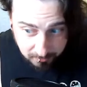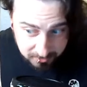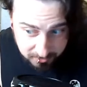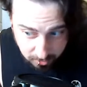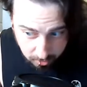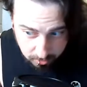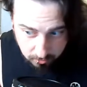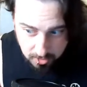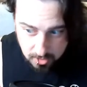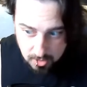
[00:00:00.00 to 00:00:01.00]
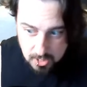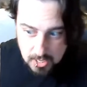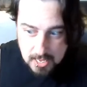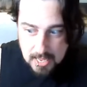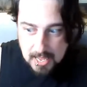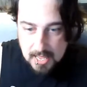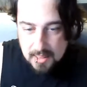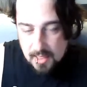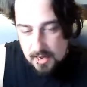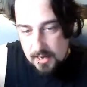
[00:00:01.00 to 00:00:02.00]
having the yogurt right
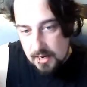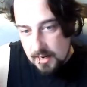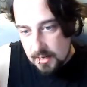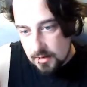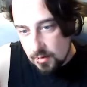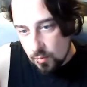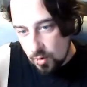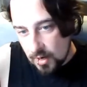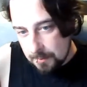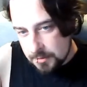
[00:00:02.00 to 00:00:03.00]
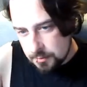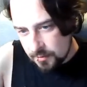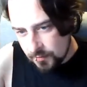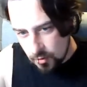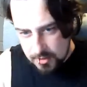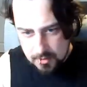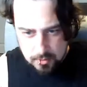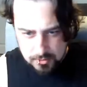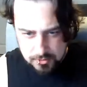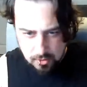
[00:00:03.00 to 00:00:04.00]
and then what happens before you go to
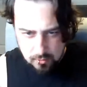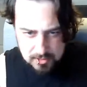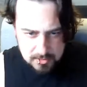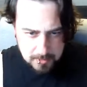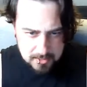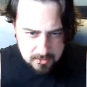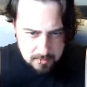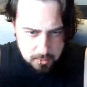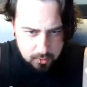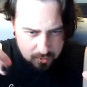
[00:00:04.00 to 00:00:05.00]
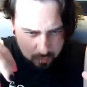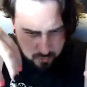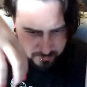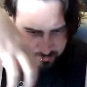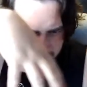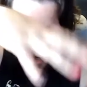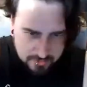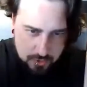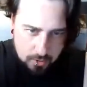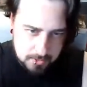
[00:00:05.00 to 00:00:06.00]
the store really depends on the mood whilst you're in the
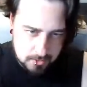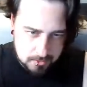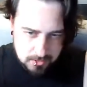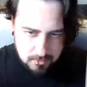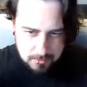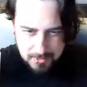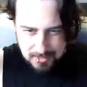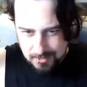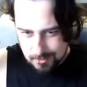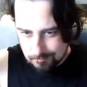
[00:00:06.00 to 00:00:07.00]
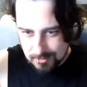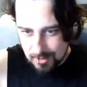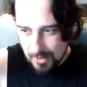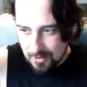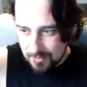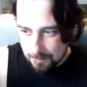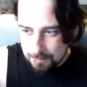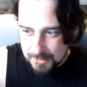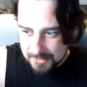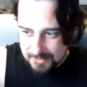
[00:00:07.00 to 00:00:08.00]
store because you don't want to be like you know having a
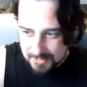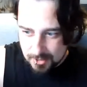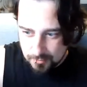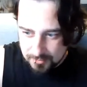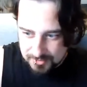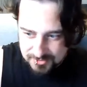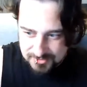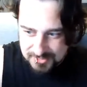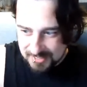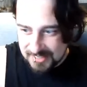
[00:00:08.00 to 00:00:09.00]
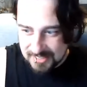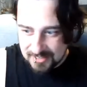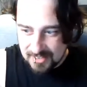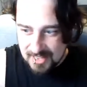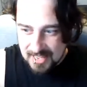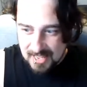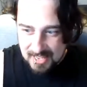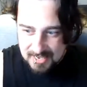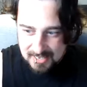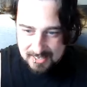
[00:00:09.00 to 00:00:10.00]
big kickoff and a stink here
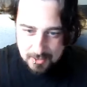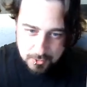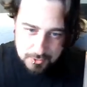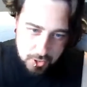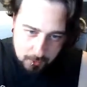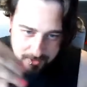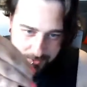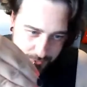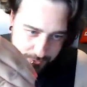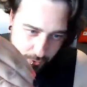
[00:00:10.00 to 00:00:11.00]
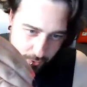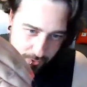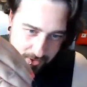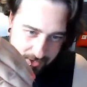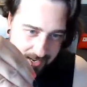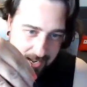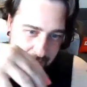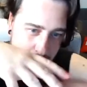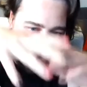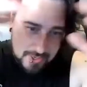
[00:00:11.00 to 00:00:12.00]
and then going to the store having
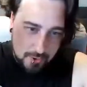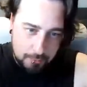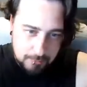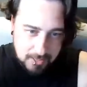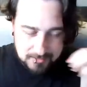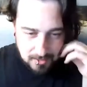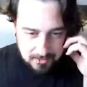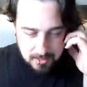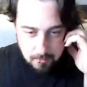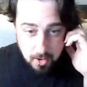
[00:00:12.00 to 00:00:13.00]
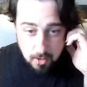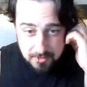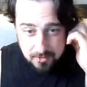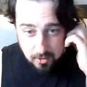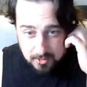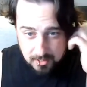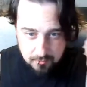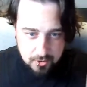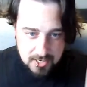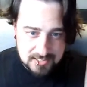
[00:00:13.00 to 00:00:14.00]
a big old meltdown and coming home and it's all kind of
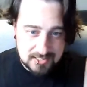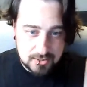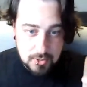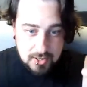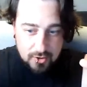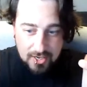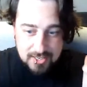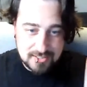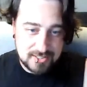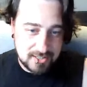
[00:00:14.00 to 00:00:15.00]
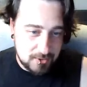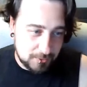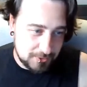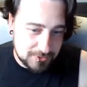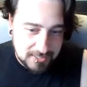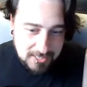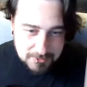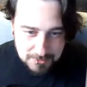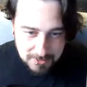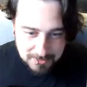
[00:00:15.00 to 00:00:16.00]
crazy so we created this thing called the
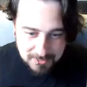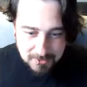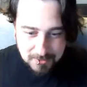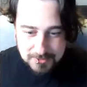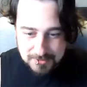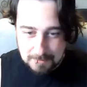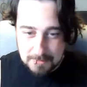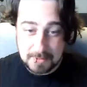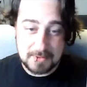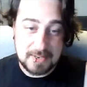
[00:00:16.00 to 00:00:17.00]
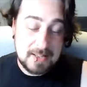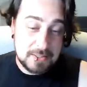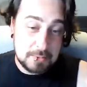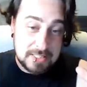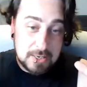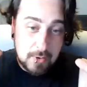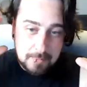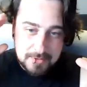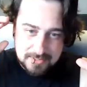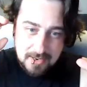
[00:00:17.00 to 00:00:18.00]
sandwich method i call this the sandwich method so basically what
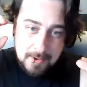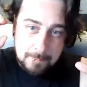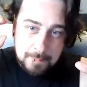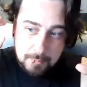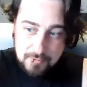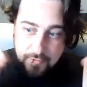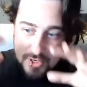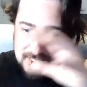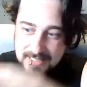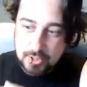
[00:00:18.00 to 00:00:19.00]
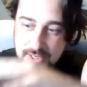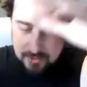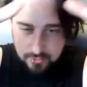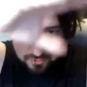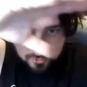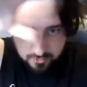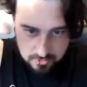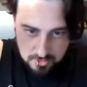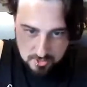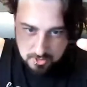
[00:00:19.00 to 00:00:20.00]
happens is before you take your kid to the store
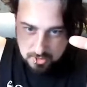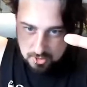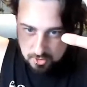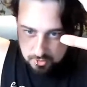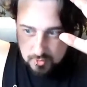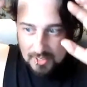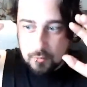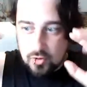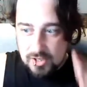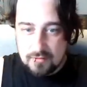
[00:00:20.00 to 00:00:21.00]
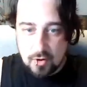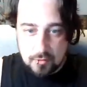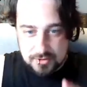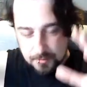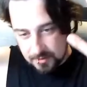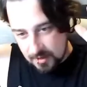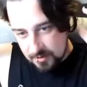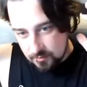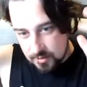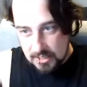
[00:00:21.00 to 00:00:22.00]
you get them really involved in something that
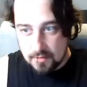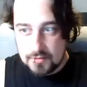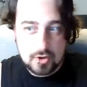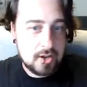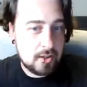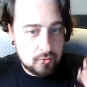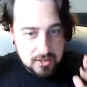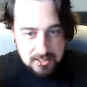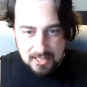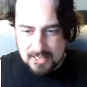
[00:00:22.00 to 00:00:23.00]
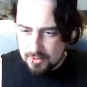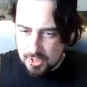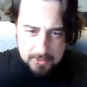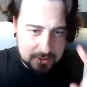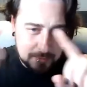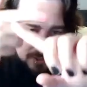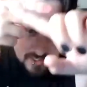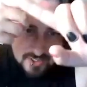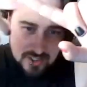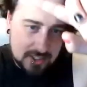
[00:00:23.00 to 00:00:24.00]
they really love doing, or they really like. It could be the special
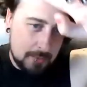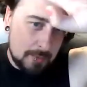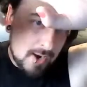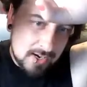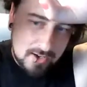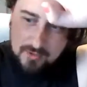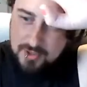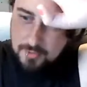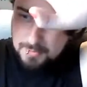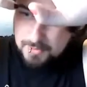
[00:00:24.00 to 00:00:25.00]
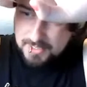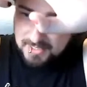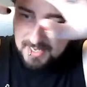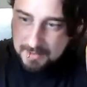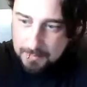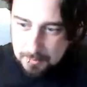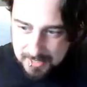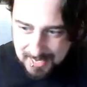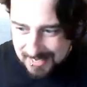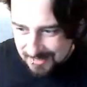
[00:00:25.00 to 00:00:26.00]
interest, it could be Minecraft, it could be playing a game, it could
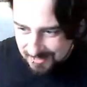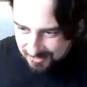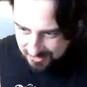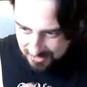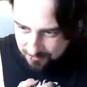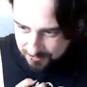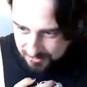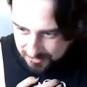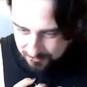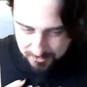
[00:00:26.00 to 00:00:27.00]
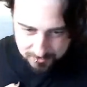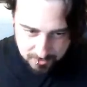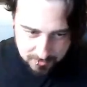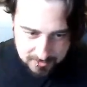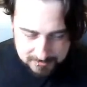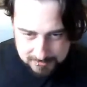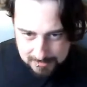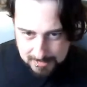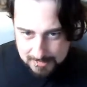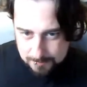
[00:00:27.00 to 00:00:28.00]
be anything. Hey, from South Africa, how's it going?
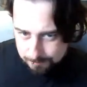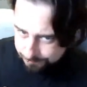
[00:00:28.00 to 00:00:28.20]
And